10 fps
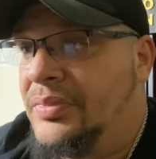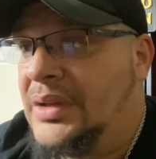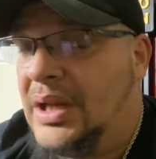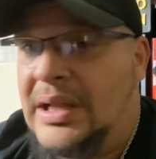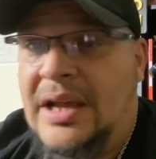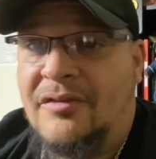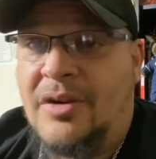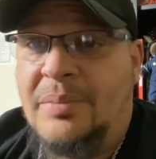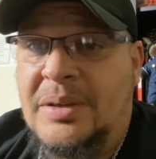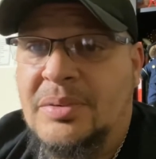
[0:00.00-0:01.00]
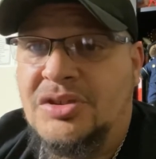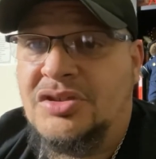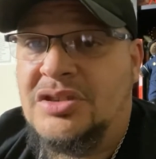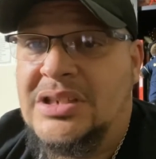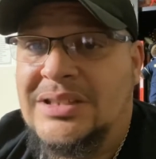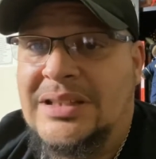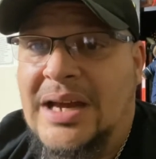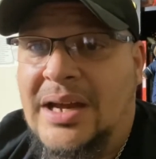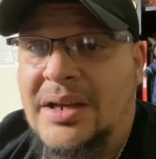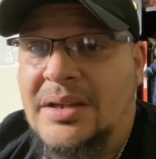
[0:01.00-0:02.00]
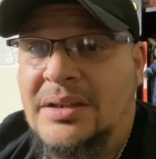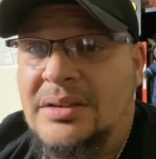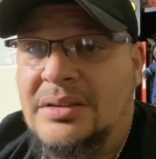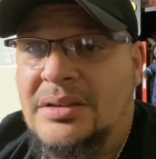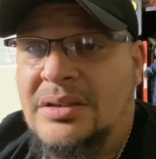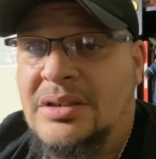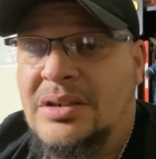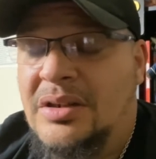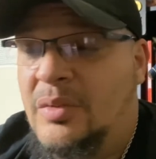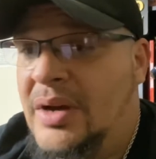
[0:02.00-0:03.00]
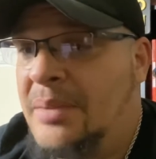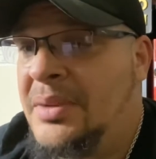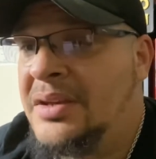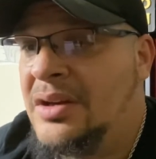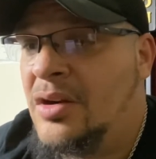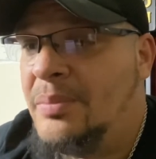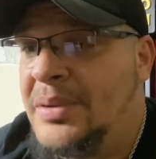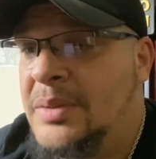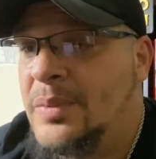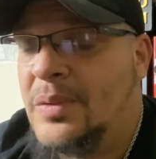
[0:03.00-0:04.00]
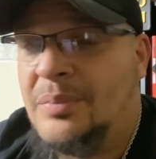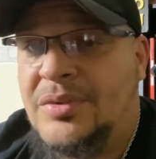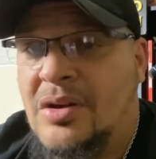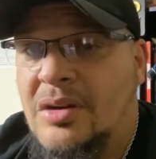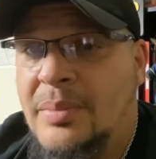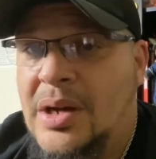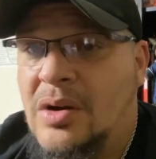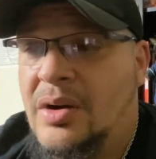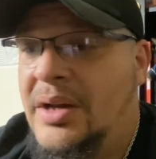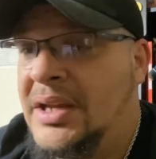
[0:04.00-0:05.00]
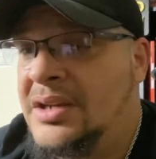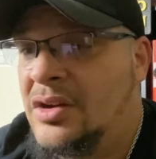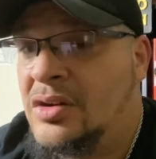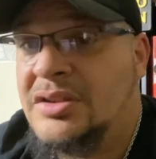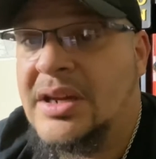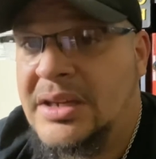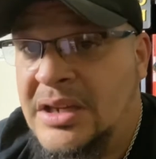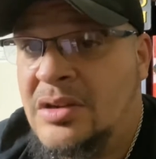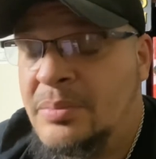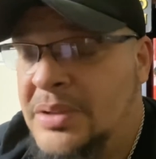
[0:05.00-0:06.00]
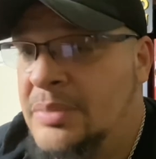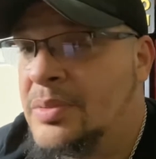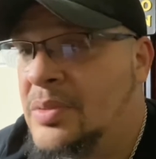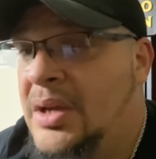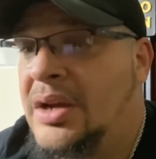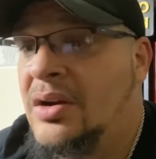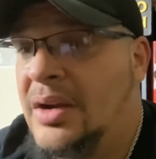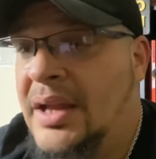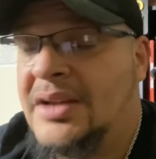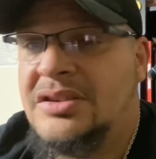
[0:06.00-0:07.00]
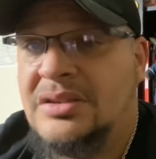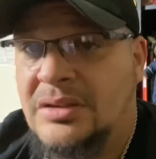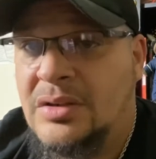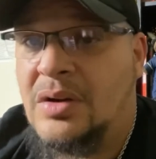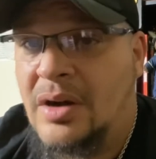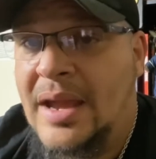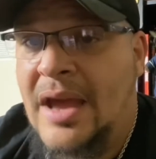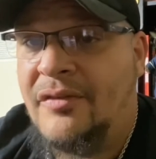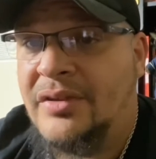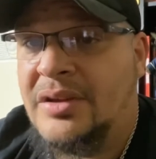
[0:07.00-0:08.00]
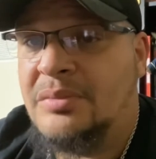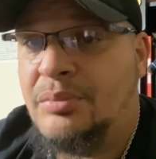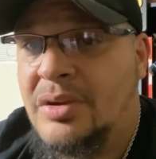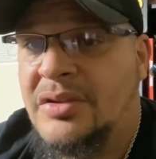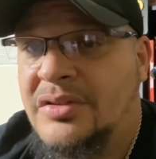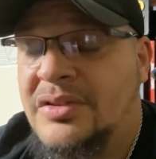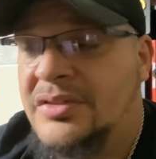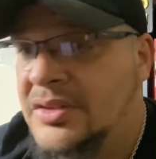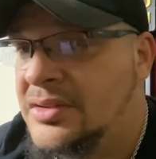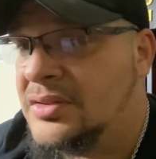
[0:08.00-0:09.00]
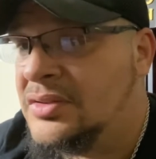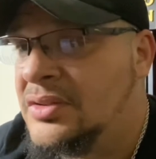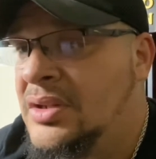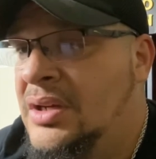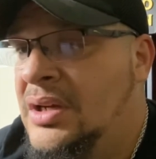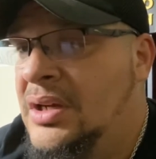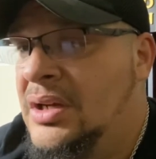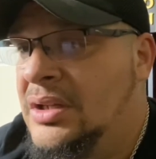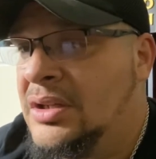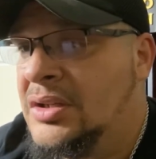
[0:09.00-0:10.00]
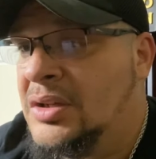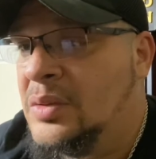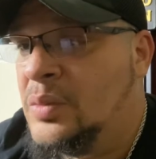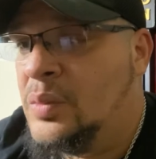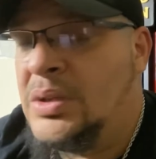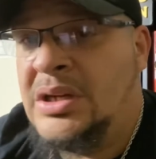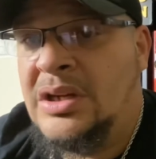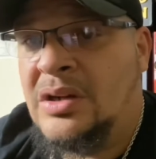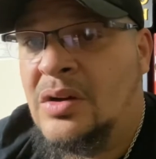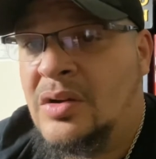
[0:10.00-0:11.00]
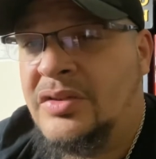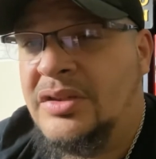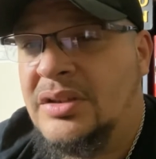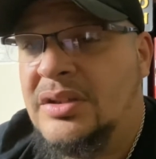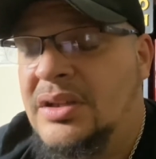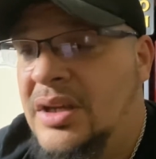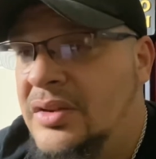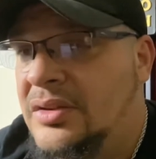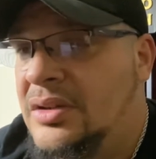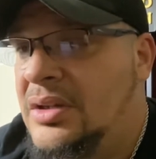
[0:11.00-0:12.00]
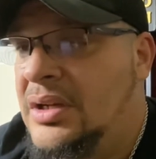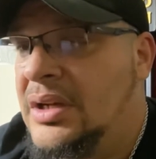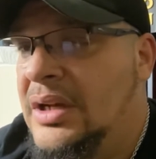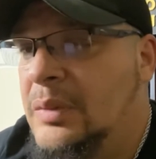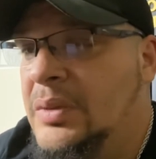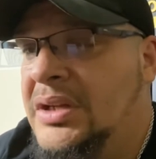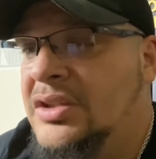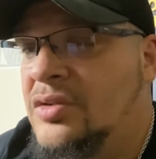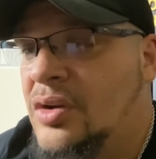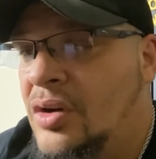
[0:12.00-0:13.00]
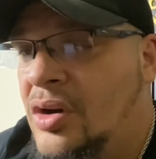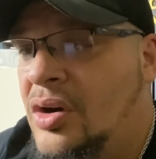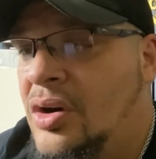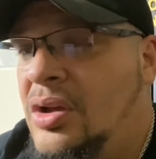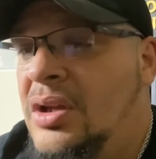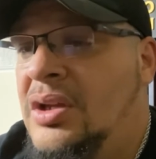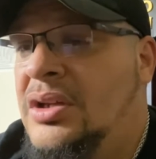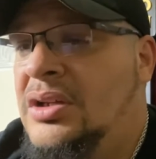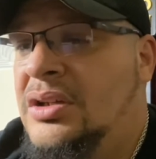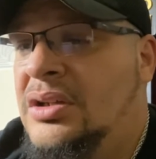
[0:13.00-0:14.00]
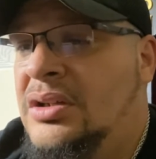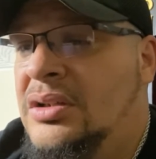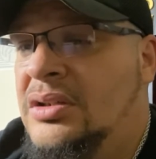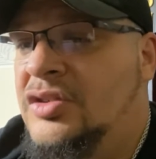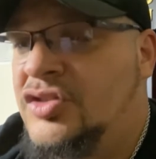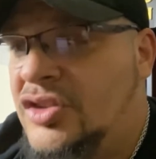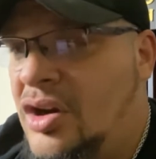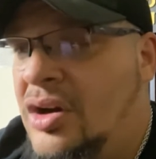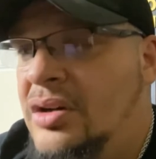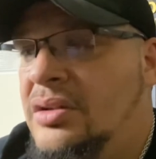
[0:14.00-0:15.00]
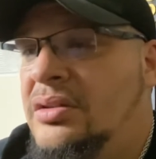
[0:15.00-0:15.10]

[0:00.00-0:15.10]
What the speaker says: a lot of our people are just going to die. You know, and when I mean our people, I'm talking about our Taino people and you know, our African brothers and sisters. You know, we need to all stick together, and we need to all start